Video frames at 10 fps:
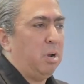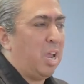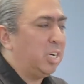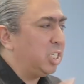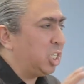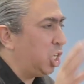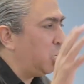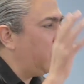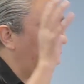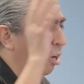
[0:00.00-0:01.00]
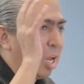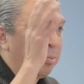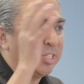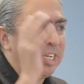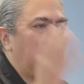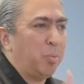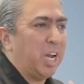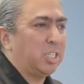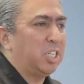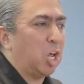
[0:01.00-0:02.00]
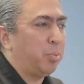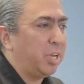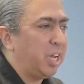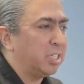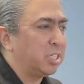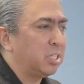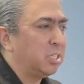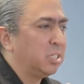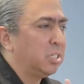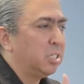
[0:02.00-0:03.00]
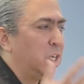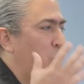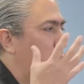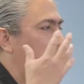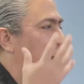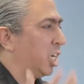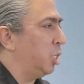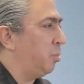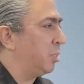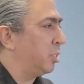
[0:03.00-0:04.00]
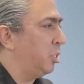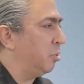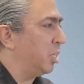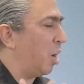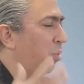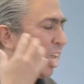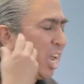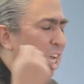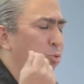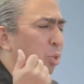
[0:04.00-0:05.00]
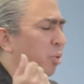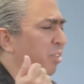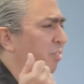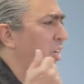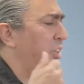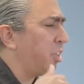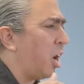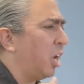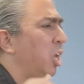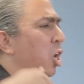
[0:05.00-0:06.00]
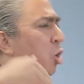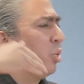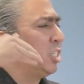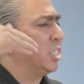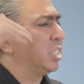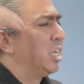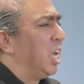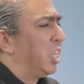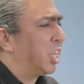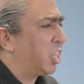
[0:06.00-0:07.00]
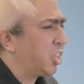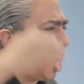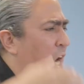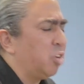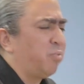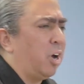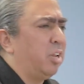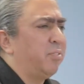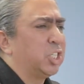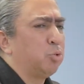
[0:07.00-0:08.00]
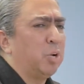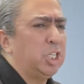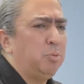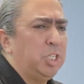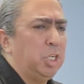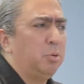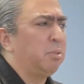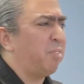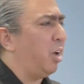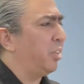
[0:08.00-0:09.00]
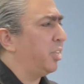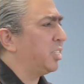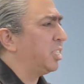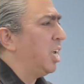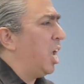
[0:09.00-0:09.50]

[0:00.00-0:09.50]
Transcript: And until we are able to get back to that place, we're not going to be able to do it. I want to end with one final thought, which is the thought of all of this. What do we do with all of this?